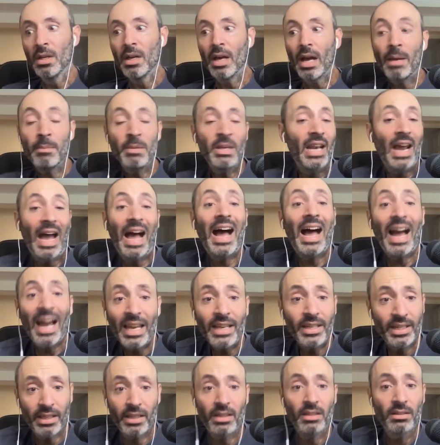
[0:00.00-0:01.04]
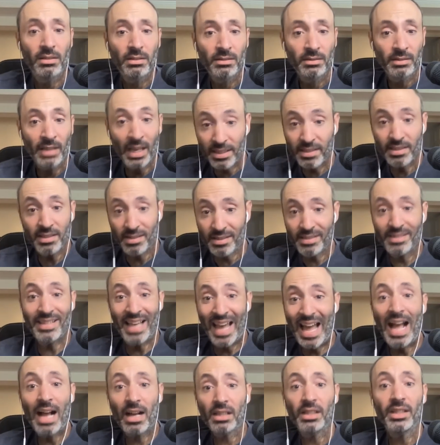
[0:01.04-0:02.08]
I mean, I did. That's
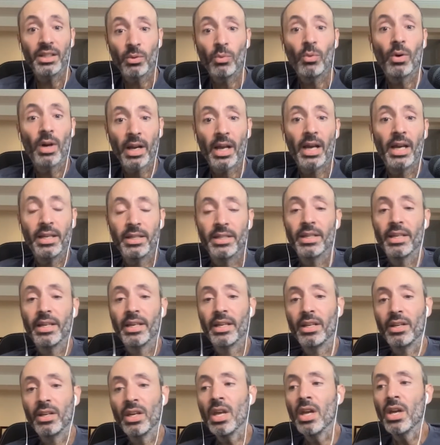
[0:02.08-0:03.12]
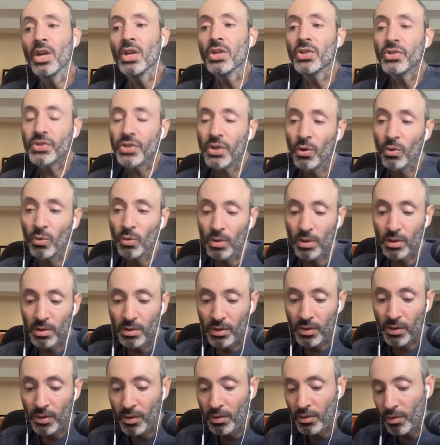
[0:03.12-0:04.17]
exactly what I did. So,
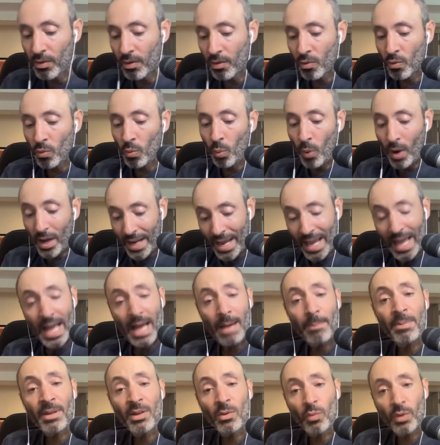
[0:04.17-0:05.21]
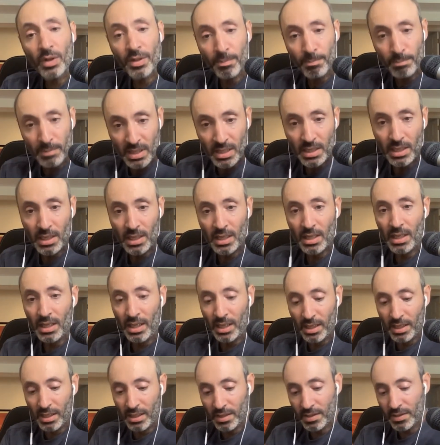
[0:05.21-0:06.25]
what happened with me
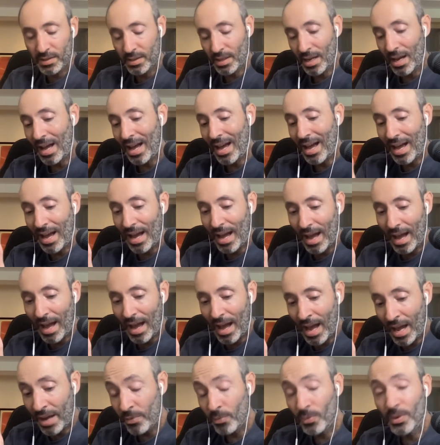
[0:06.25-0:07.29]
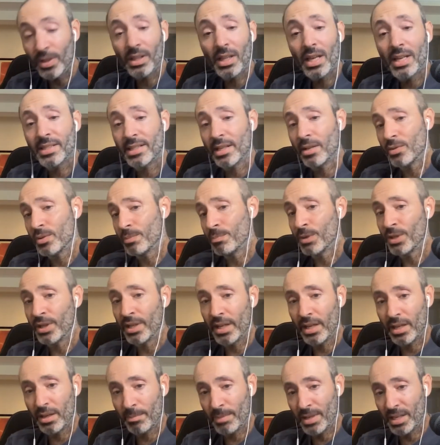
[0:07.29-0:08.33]
is I realized I was burning
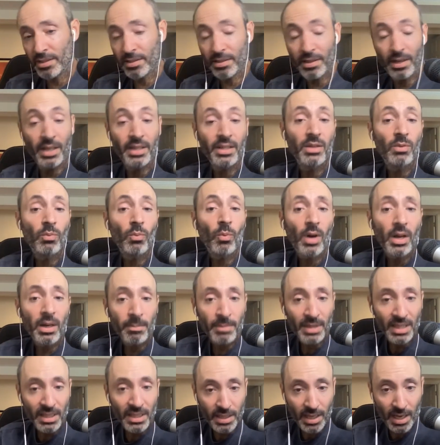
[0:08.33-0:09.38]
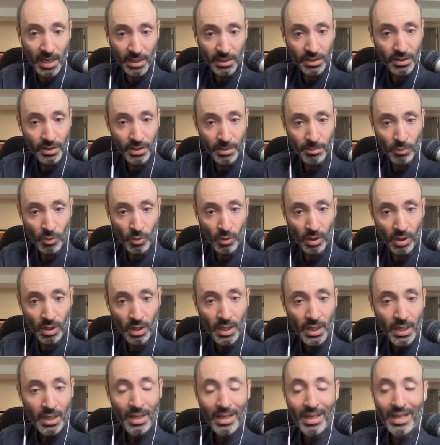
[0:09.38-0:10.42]
out of medicine. I didn't want to be a doctor anymore.
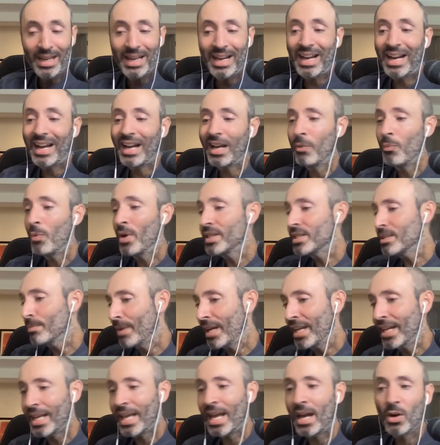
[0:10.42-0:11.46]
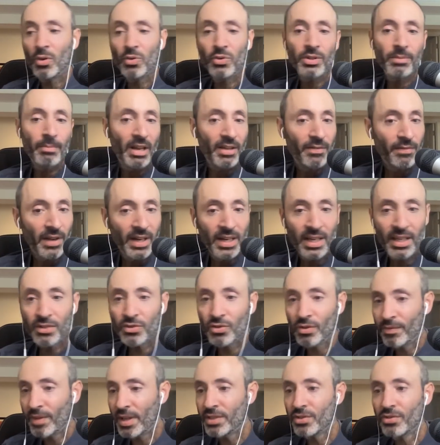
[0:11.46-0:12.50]
I went to my accountant, my financial
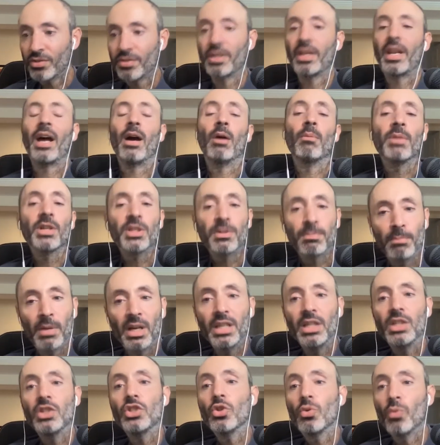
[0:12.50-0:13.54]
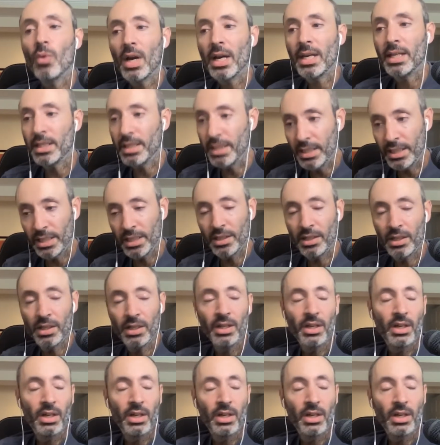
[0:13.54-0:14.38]
advisor said, How much money do I need